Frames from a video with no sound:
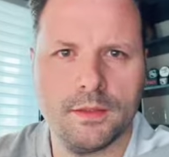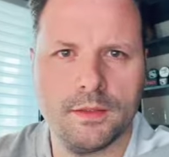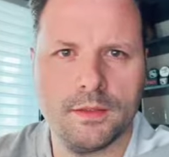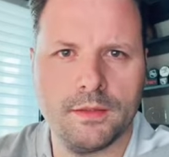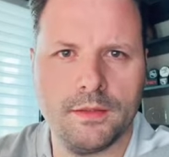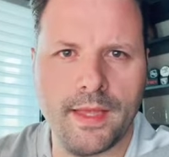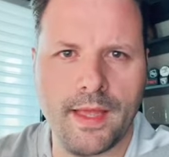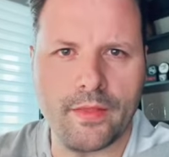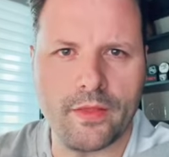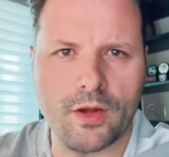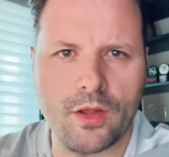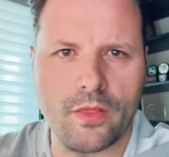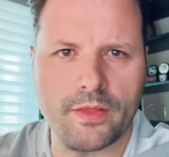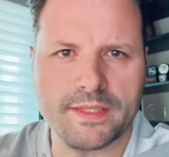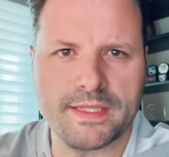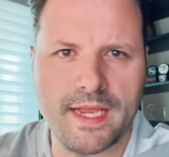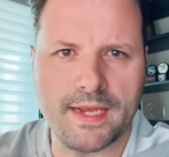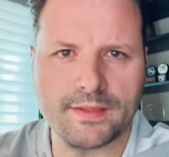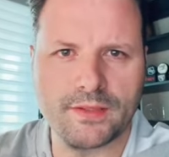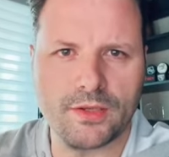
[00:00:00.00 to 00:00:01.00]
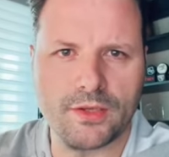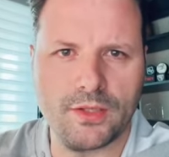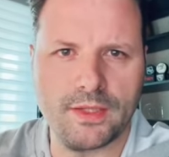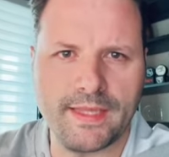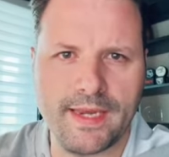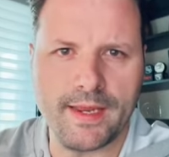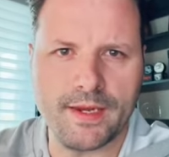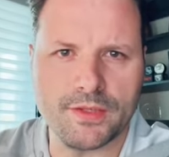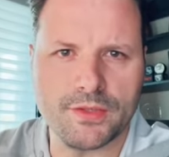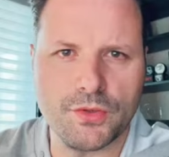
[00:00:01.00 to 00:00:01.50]
Now that all the technical
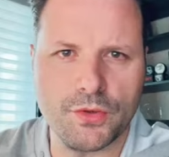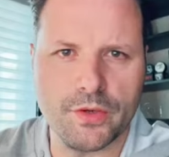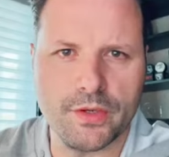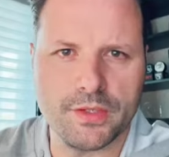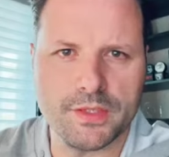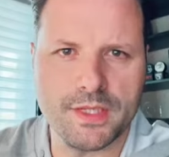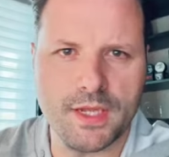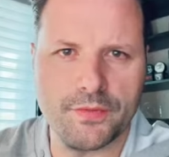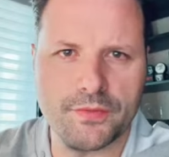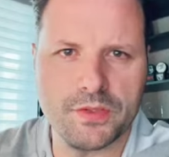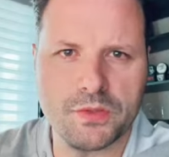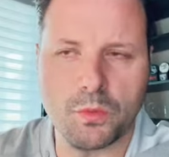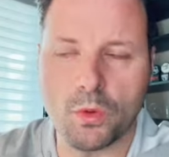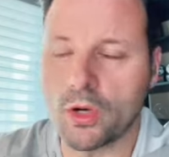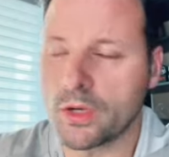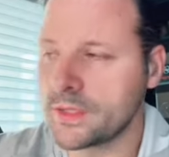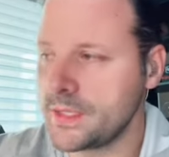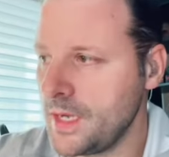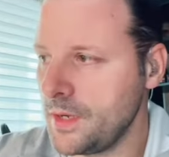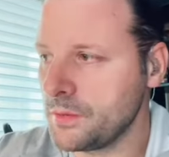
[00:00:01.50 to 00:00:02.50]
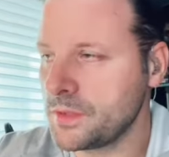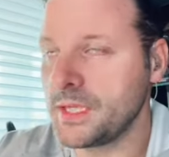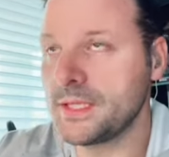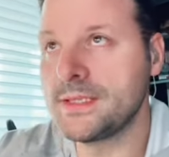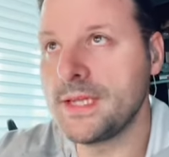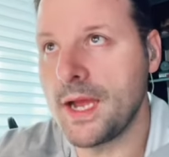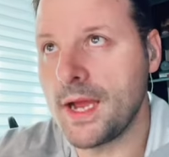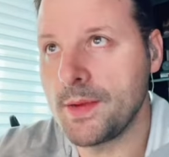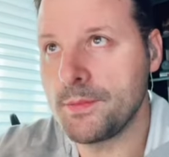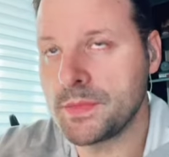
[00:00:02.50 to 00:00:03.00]
and editorial stuff is worked out,
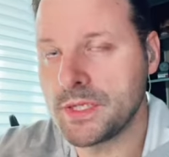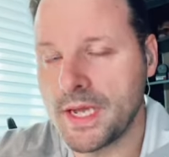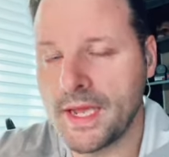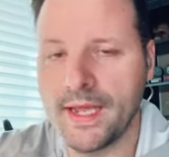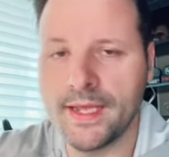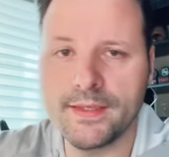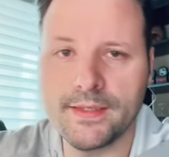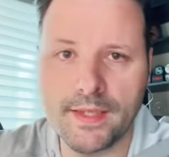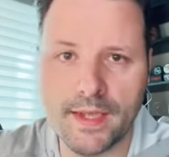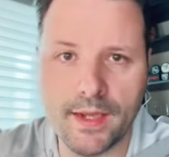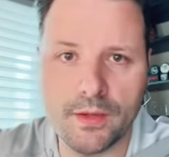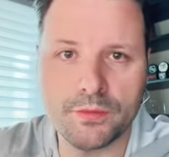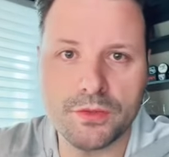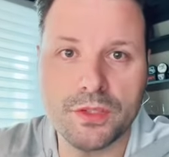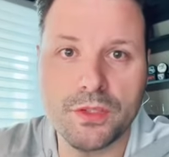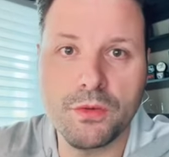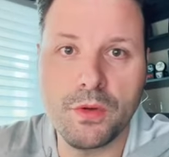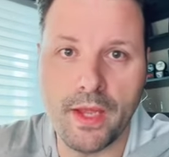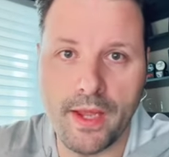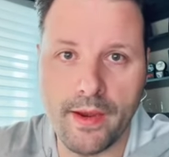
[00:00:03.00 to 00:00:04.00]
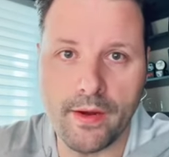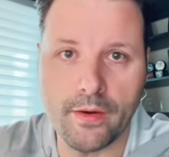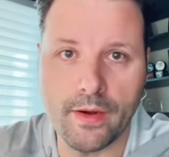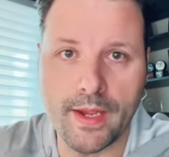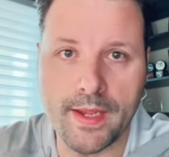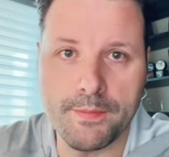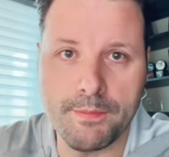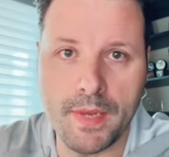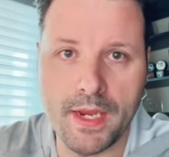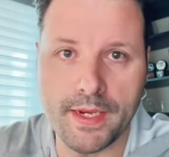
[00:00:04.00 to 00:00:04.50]
time to head down to hair
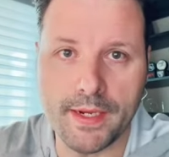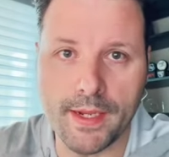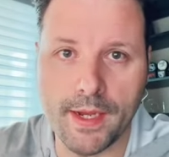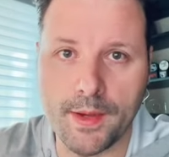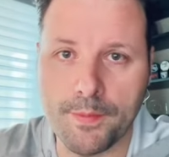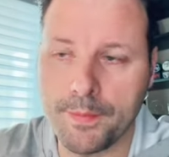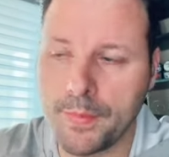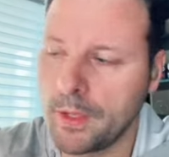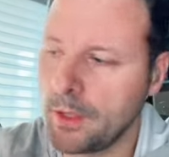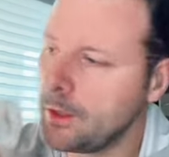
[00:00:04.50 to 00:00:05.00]
and makeup.